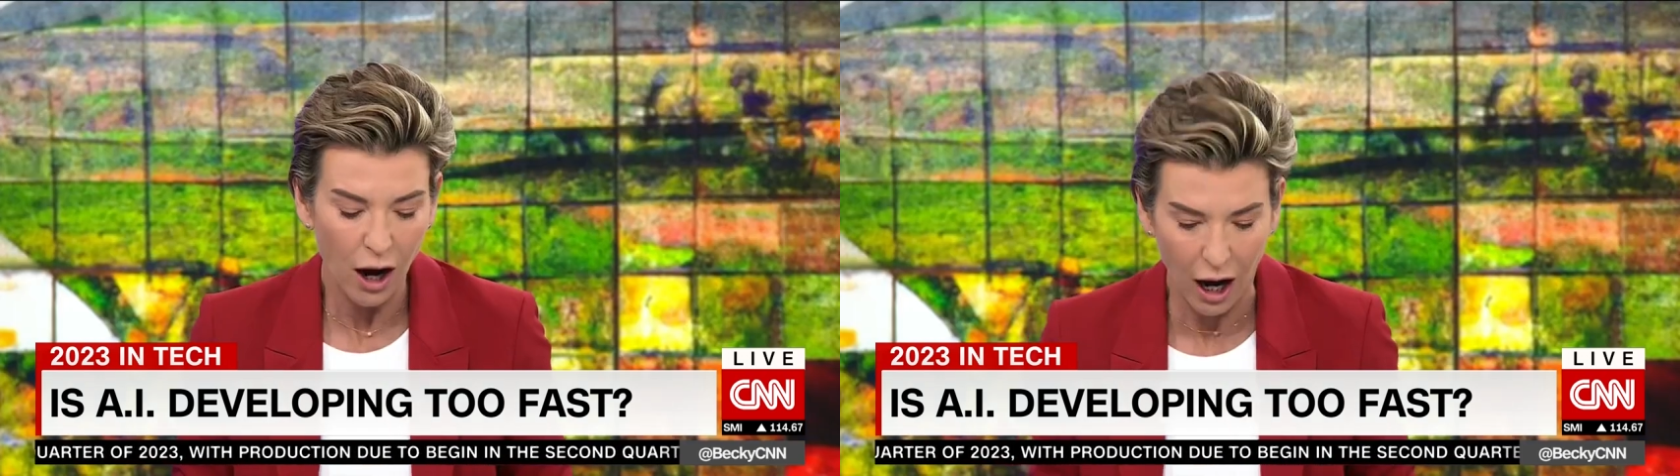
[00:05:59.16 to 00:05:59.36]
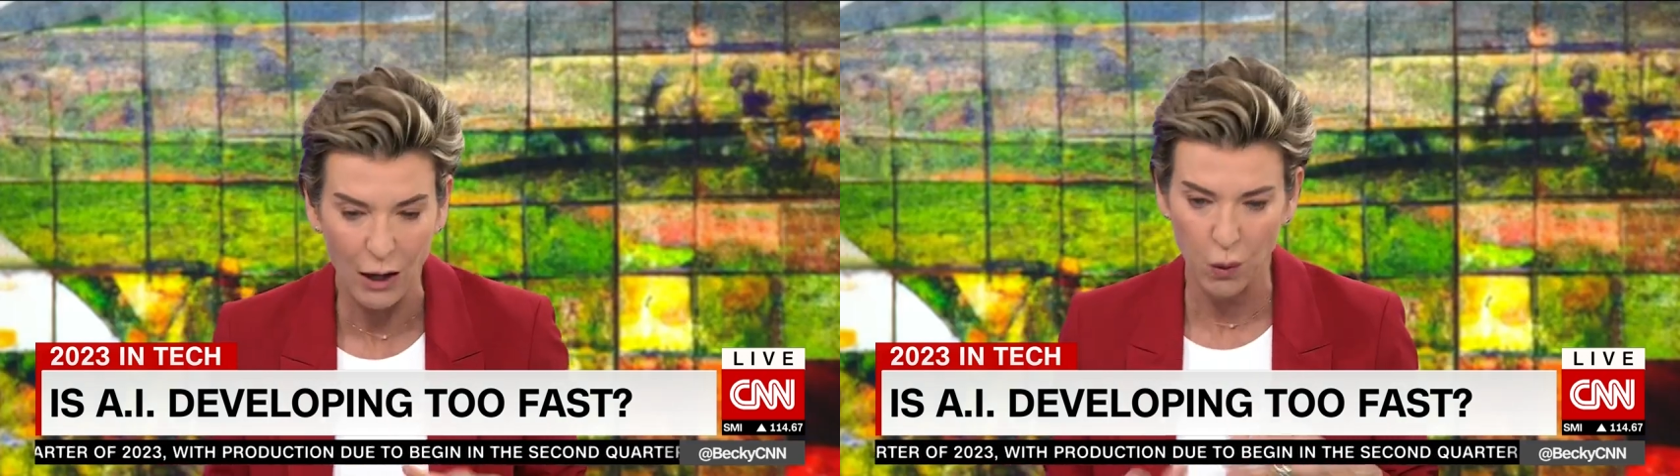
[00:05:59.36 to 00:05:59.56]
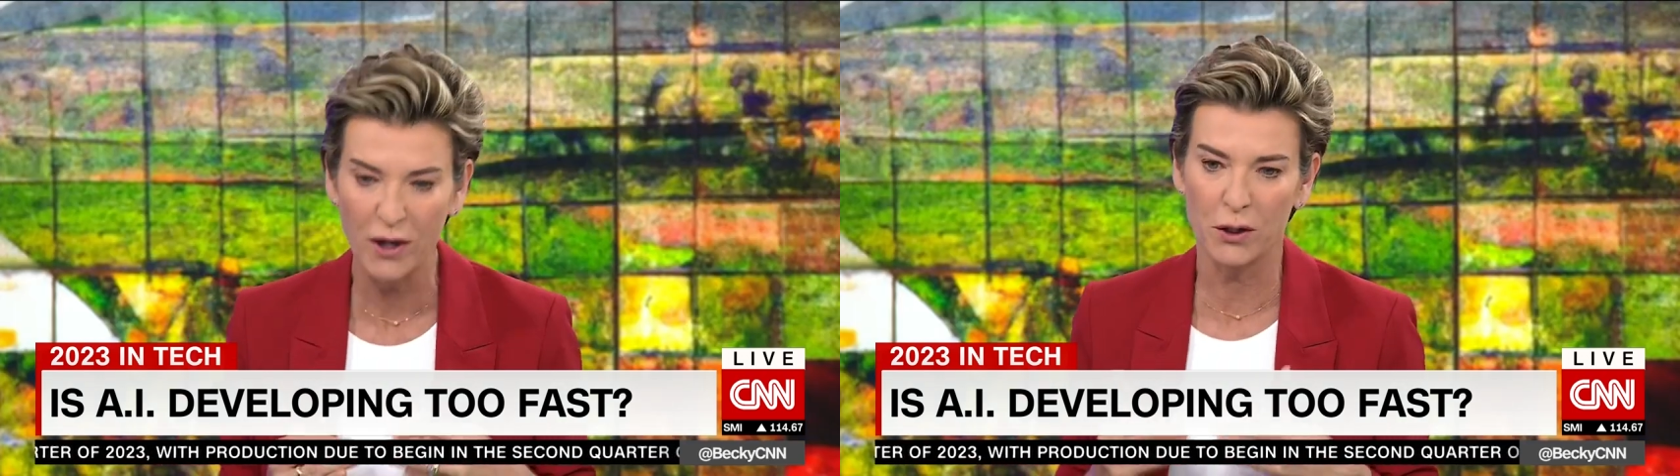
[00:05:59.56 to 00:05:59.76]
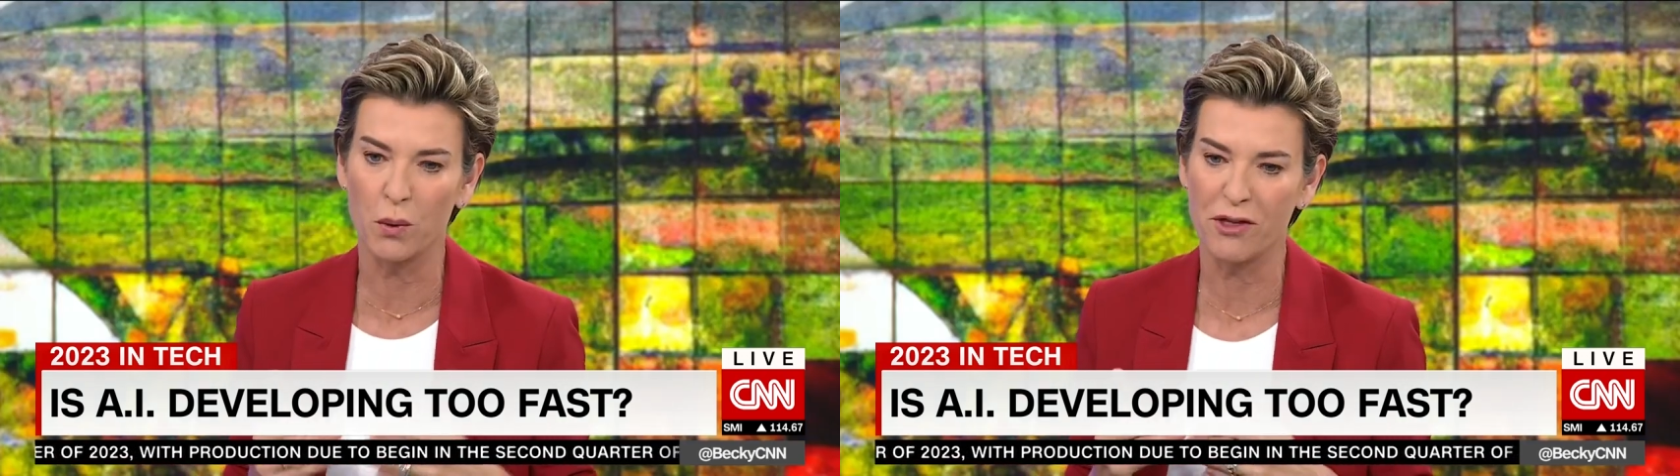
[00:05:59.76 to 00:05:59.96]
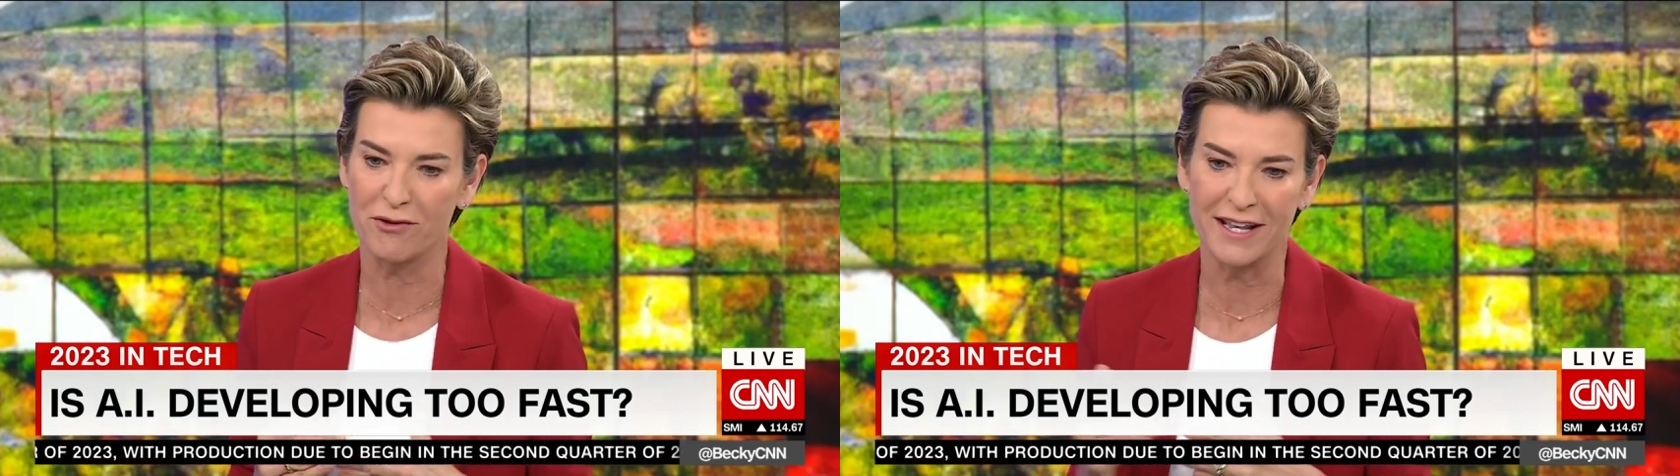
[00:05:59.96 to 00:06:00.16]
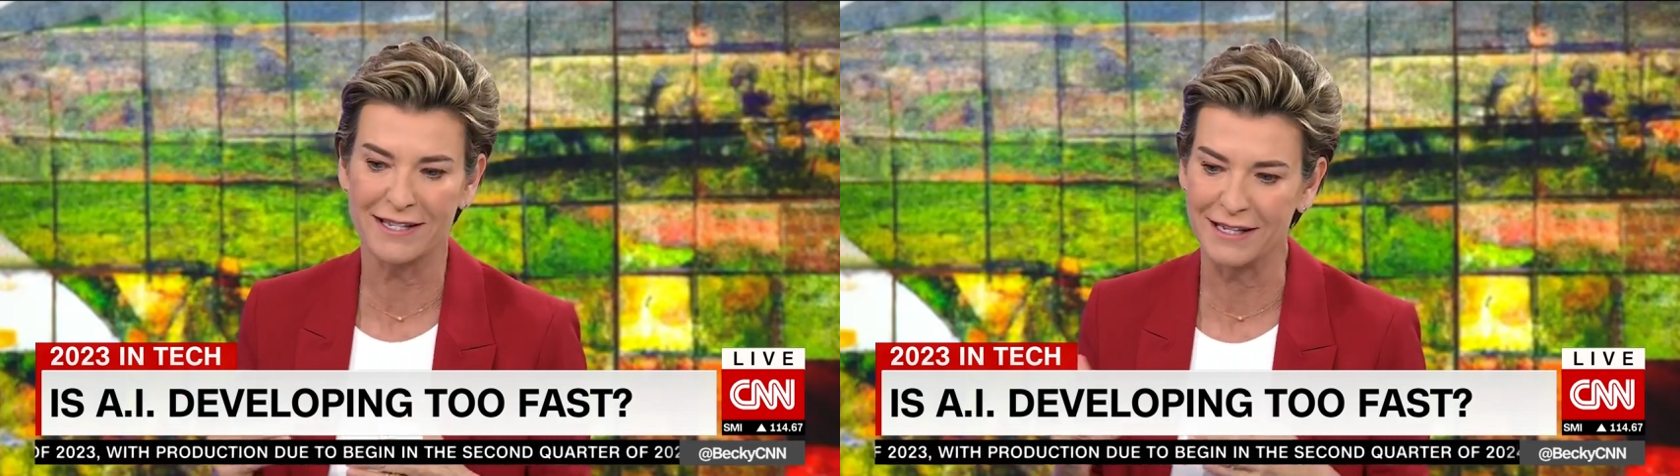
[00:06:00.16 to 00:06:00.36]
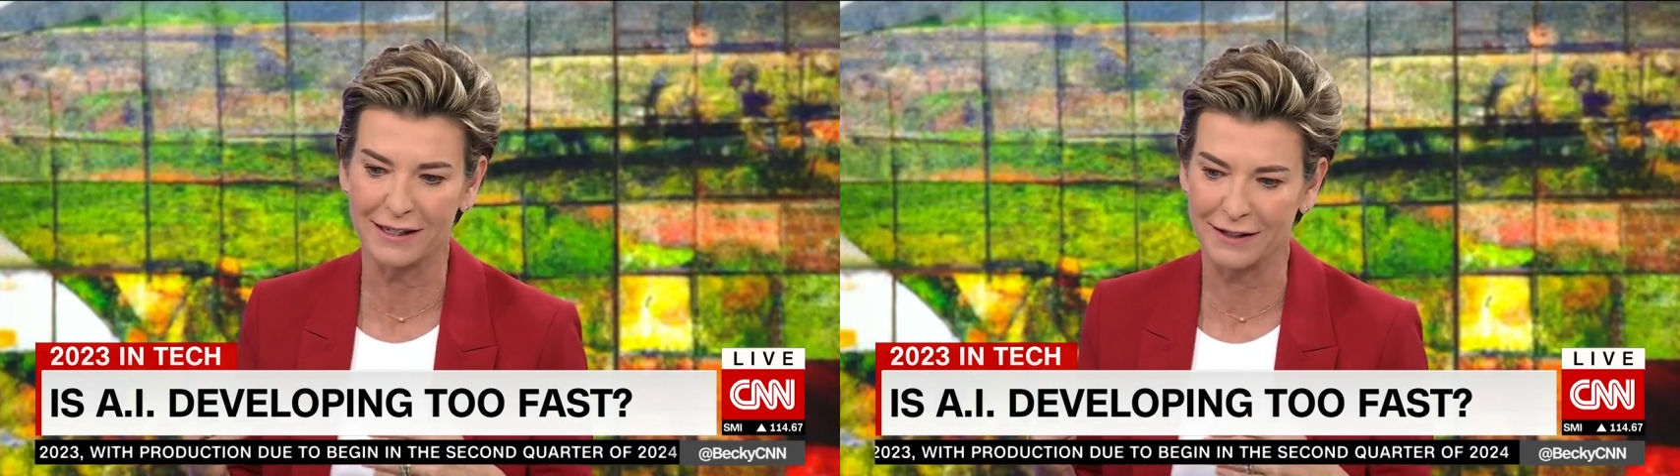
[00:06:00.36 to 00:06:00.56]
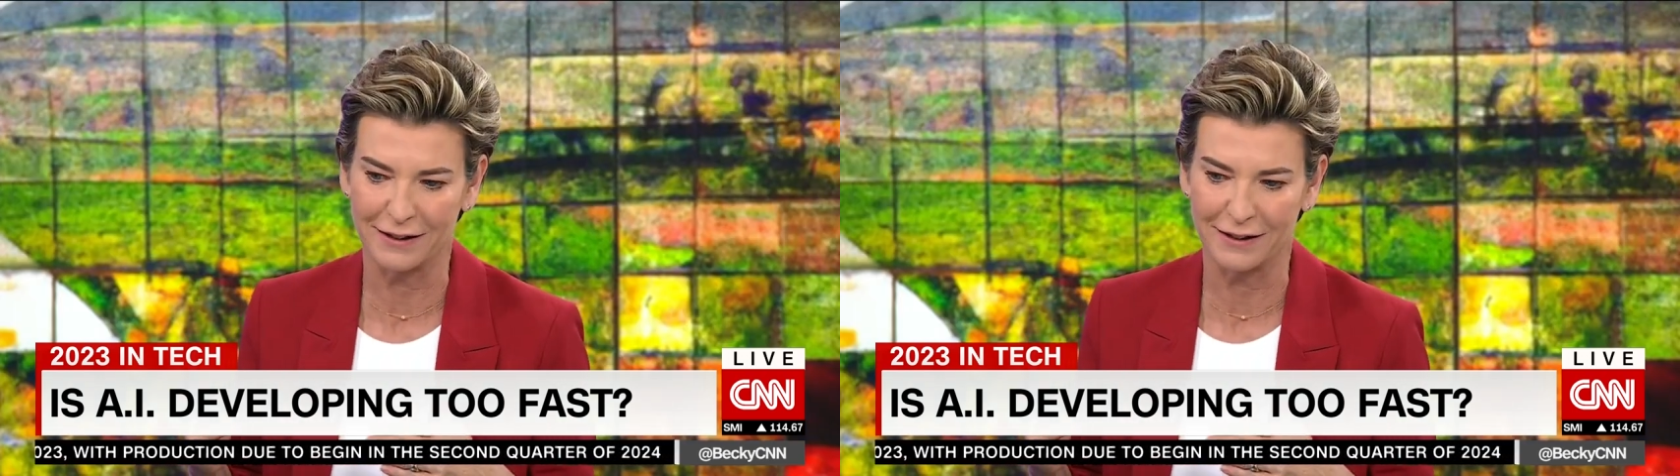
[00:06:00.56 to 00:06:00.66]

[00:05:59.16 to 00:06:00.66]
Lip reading: I wonder whether it isn't